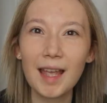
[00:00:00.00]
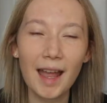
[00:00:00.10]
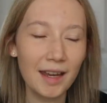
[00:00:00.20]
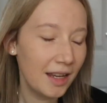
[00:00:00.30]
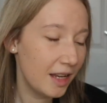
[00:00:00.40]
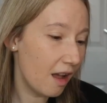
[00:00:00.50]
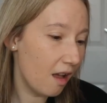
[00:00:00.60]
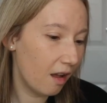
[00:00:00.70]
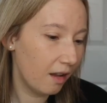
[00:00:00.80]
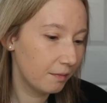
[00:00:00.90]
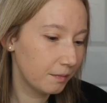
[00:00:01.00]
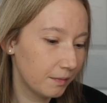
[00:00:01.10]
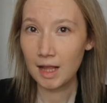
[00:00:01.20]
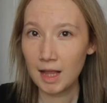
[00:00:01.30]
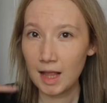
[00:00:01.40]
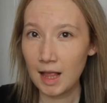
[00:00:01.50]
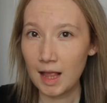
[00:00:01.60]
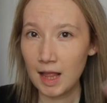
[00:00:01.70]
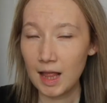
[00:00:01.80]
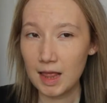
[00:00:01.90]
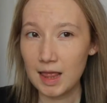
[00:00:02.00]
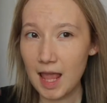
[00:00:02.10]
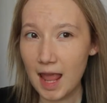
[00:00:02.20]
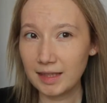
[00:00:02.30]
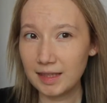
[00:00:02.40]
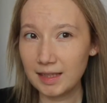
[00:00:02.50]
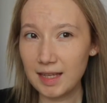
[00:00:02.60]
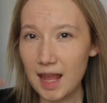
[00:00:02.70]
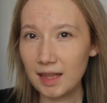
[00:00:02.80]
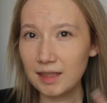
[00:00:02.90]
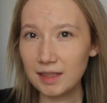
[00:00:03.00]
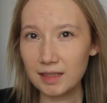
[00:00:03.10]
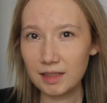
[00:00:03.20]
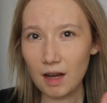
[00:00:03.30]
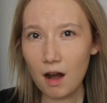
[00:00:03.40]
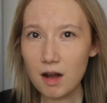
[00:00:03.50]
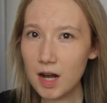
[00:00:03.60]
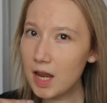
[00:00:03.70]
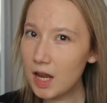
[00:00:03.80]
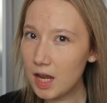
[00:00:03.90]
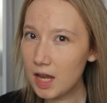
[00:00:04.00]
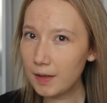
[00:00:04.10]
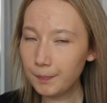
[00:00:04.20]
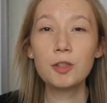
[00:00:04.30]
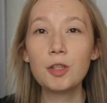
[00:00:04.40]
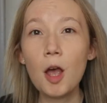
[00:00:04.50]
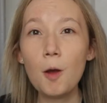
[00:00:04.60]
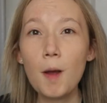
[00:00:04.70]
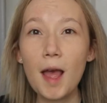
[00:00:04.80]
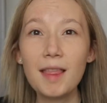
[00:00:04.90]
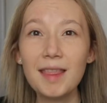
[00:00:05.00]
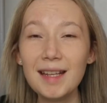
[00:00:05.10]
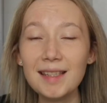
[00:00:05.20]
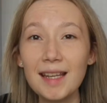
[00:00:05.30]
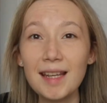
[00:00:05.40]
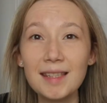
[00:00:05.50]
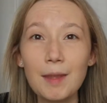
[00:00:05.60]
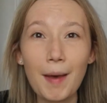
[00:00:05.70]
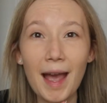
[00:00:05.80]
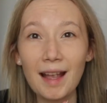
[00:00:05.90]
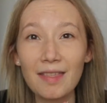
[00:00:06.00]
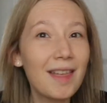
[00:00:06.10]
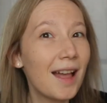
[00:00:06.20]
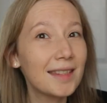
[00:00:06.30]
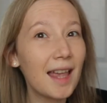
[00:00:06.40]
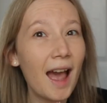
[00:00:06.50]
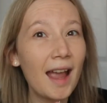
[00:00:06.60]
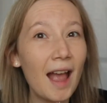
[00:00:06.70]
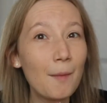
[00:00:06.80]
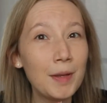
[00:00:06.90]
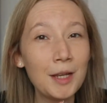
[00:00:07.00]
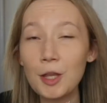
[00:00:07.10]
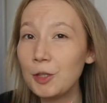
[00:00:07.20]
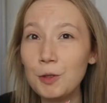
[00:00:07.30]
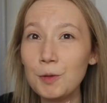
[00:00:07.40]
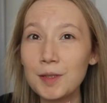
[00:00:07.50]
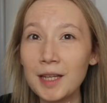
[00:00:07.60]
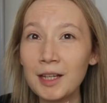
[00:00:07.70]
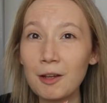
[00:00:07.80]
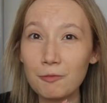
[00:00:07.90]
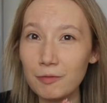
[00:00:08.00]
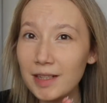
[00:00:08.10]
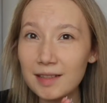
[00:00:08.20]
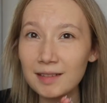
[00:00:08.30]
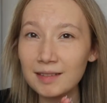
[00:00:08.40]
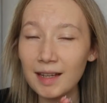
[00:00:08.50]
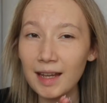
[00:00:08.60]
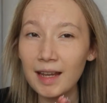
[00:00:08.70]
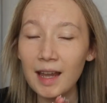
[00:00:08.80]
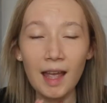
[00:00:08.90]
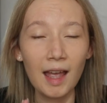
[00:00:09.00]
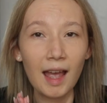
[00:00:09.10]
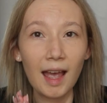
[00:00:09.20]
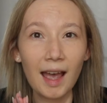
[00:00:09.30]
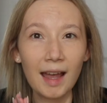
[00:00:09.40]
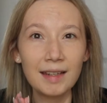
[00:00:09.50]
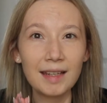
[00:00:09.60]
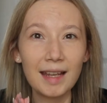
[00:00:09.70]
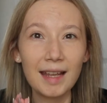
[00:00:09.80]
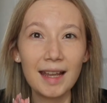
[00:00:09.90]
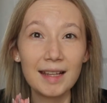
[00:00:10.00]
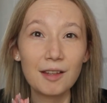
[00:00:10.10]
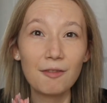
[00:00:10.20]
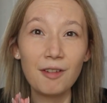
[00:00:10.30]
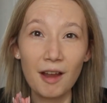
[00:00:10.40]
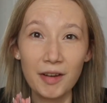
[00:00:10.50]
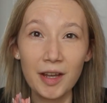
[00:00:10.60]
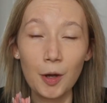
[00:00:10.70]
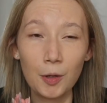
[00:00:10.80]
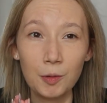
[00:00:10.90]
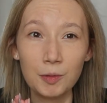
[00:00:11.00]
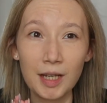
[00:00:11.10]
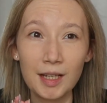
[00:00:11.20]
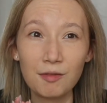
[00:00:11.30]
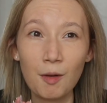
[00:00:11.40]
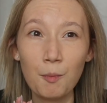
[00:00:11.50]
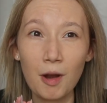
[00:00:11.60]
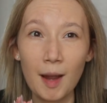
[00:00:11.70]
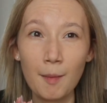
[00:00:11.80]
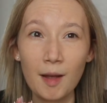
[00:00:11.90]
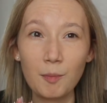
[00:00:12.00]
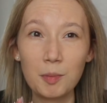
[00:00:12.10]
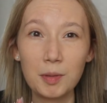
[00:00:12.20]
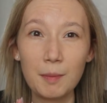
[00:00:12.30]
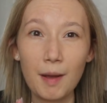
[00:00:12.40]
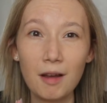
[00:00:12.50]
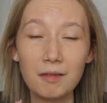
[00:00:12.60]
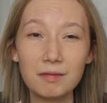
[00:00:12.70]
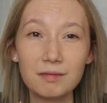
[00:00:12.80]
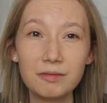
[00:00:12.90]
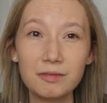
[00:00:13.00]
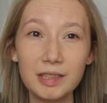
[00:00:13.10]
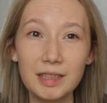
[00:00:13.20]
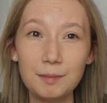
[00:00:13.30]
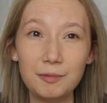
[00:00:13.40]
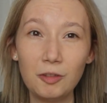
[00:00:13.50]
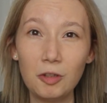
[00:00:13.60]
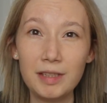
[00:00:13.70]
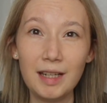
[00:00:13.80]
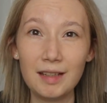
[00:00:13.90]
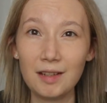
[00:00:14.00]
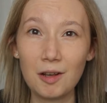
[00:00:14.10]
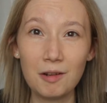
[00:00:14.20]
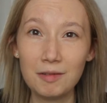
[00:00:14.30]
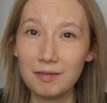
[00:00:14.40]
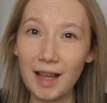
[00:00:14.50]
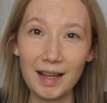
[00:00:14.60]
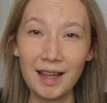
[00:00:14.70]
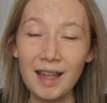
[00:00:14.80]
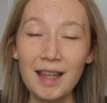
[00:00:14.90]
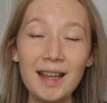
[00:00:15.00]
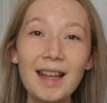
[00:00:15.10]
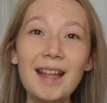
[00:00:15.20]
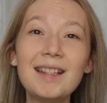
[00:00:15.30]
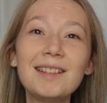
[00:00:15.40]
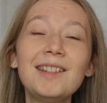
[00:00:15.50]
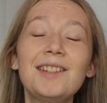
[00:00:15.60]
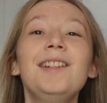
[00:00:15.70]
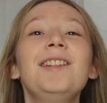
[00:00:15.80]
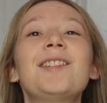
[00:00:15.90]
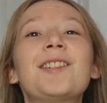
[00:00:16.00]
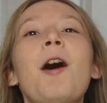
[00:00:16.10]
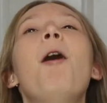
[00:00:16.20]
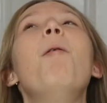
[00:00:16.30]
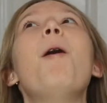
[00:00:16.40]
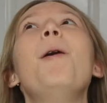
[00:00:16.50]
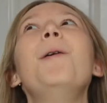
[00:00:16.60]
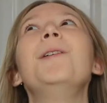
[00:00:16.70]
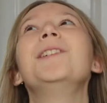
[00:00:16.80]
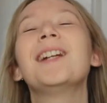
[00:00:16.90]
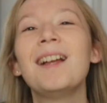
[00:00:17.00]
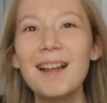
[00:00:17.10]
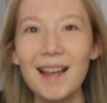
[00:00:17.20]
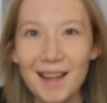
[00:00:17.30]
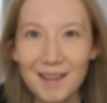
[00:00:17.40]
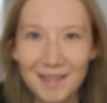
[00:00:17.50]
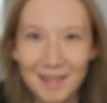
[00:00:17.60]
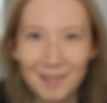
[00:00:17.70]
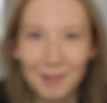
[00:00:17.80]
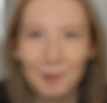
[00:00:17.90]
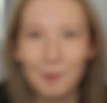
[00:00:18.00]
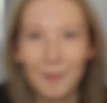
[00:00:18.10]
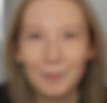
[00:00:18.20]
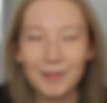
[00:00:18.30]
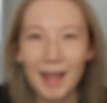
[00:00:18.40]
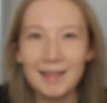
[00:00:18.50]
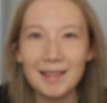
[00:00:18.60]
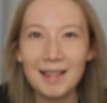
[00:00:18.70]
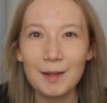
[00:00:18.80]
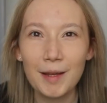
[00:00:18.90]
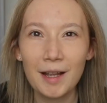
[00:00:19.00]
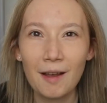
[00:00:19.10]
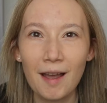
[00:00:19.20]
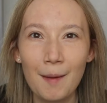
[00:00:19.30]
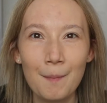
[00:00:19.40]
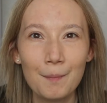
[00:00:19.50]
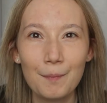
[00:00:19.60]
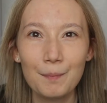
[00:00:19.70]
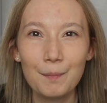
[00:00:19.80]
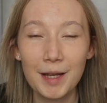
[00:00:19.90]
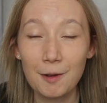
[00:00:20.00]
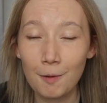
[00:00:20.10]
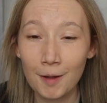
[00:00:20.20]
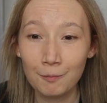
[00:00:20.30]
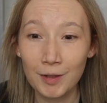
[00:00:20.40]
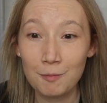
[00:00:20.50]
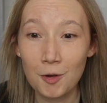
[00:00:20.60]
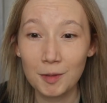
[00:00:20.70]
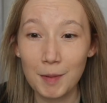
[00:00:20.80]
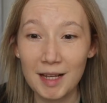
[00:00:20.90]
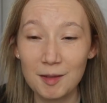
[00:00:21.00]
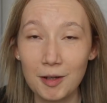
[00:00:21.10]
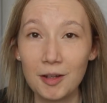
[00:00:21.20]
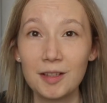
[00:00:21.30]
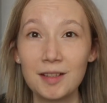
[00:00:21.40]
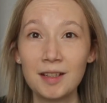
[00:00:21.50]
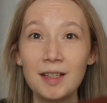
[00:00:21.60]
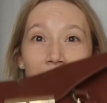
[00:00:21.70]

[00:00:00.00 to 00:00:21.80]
And yeah, let's get started. So this is the bag that I have been using recently, and it's very old. It's from Primark, probably about 3-4 years ago. Like, it's literally so old. I need a new one and I need a bigger one with more space, because